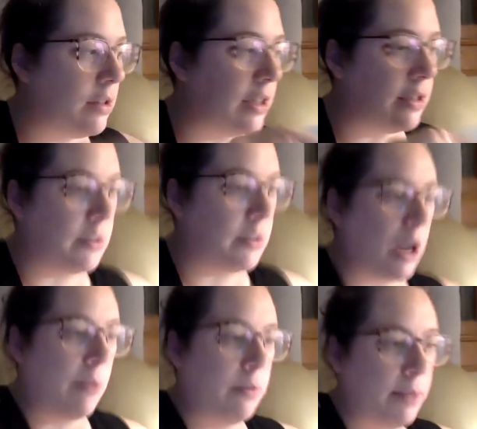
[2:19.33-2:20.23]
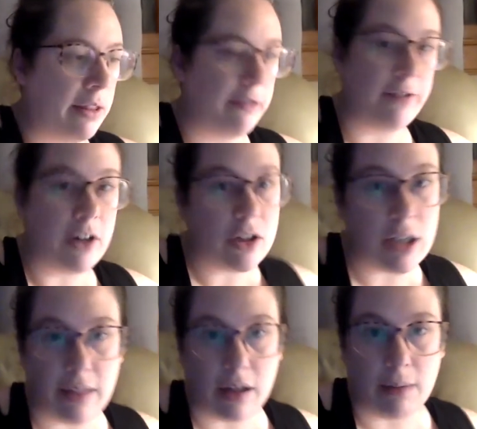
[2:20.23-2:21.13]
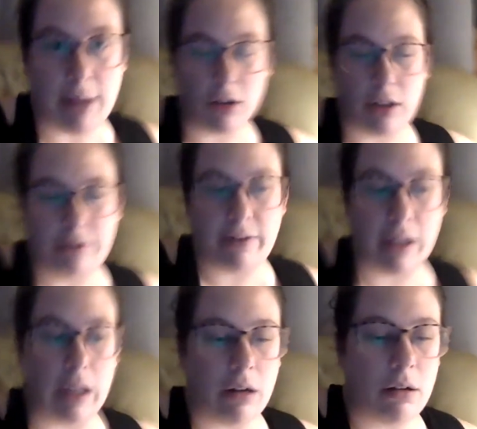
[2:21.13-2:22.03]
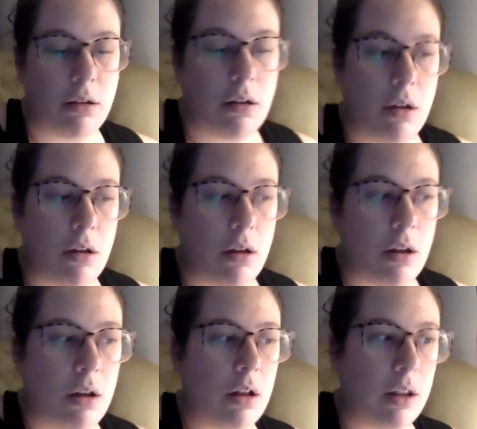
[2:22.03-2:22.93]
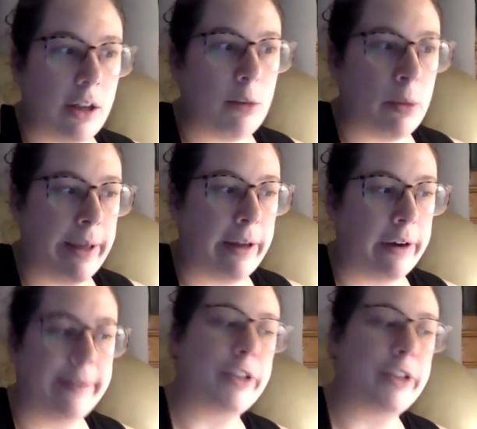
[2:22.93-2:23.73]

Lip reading: this is probably the first day that I'm actually feeling a little bit better.